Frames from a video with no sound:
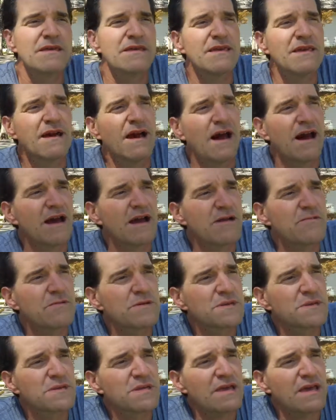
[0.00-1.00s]
Yeah, I
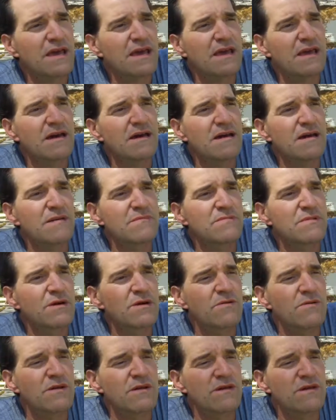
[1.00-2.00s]
would say um,
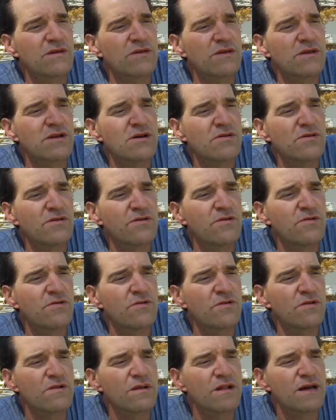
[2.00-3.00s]
go, you know,
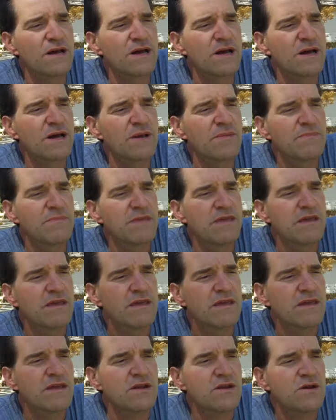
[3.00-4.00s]
Google, um,
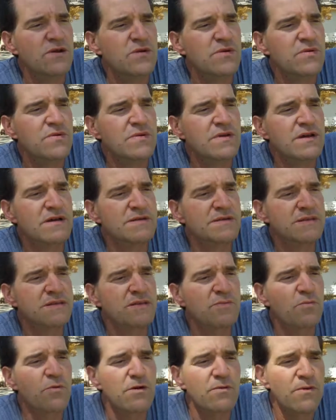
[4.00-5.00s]
you know,
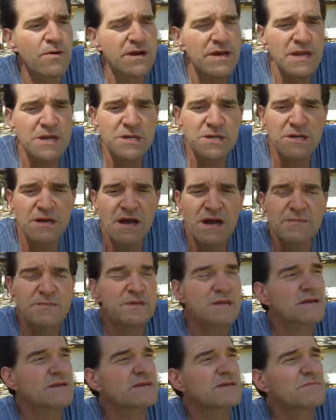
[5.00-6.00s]
custom woodworking shops,
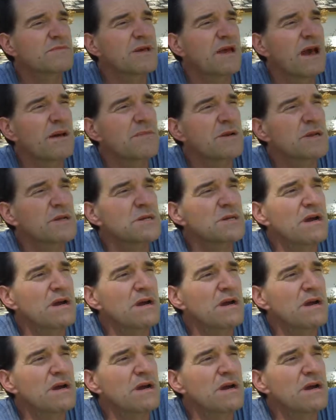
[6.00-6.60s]
custom cabinet